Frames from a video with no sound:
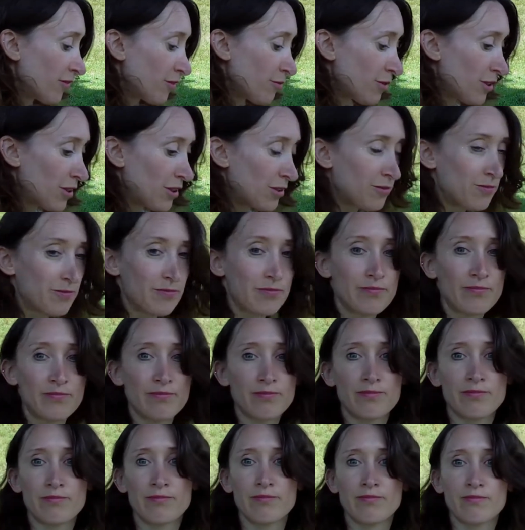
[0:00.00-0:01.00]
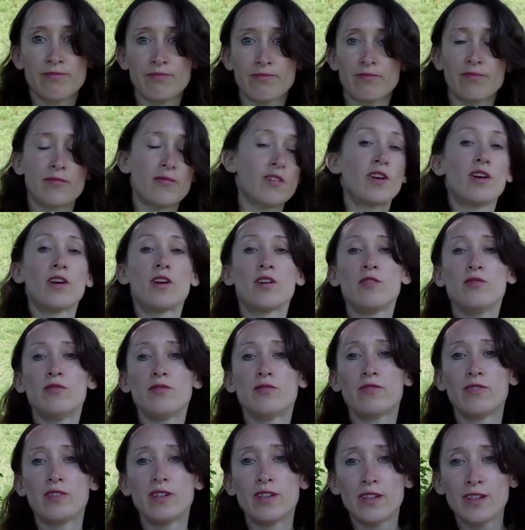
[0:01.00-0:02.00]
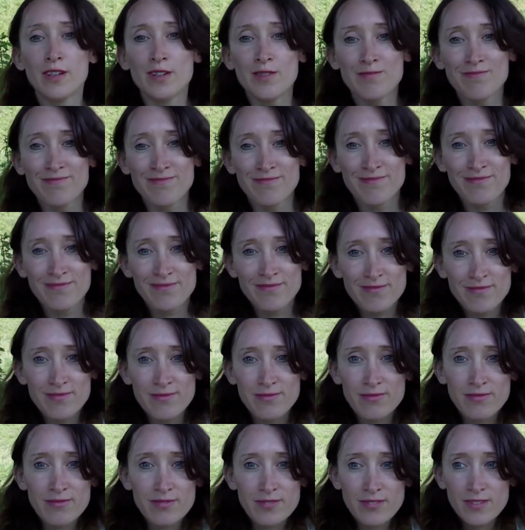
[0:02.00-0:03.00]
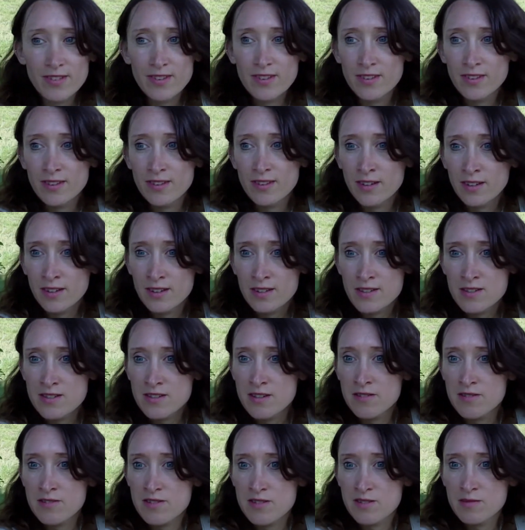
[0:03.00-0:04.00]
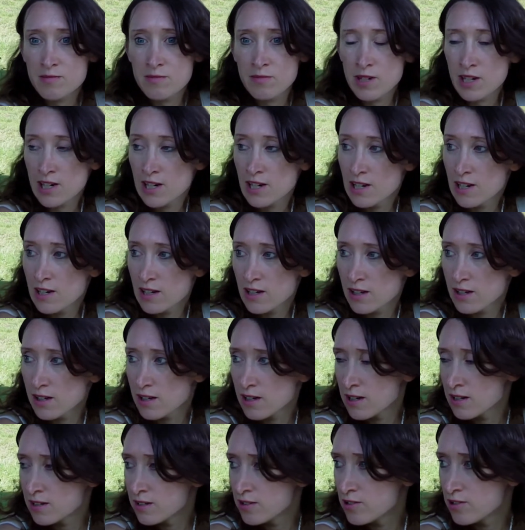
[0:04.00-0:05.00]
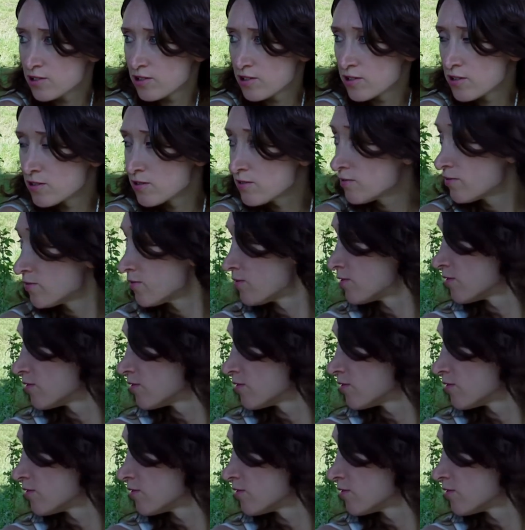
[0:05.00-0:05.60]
well, hopefully that has sent some healing energy off.